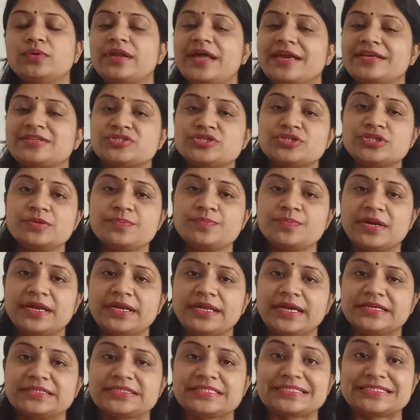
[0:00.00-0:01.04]
natural
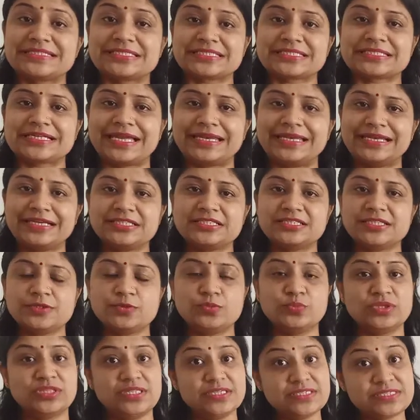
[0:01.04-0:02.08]
products, it's
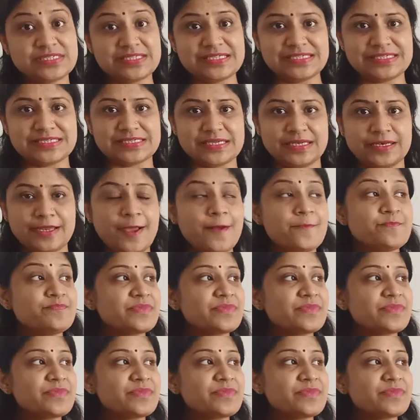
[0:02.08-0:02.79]
connected with the season.